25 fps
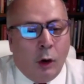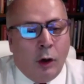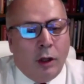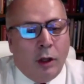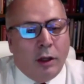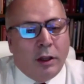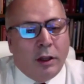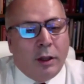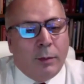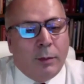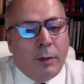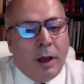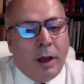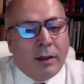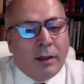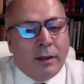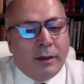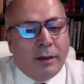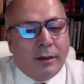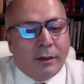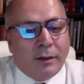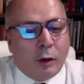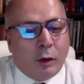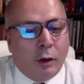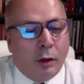oil demand
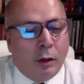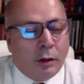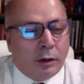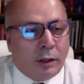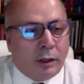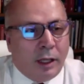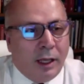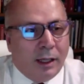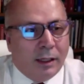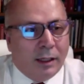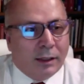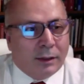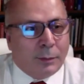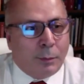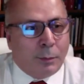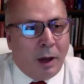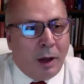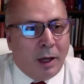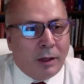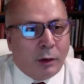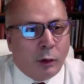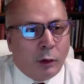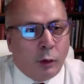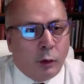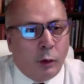curtailed by
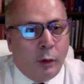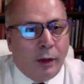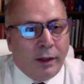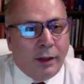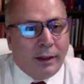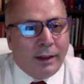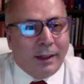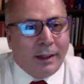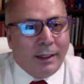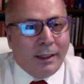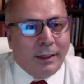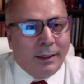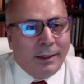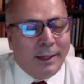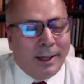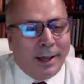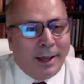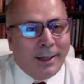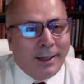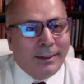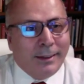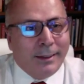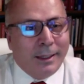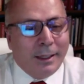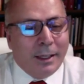29
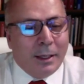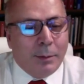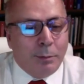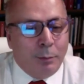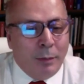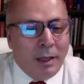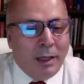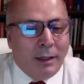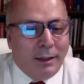million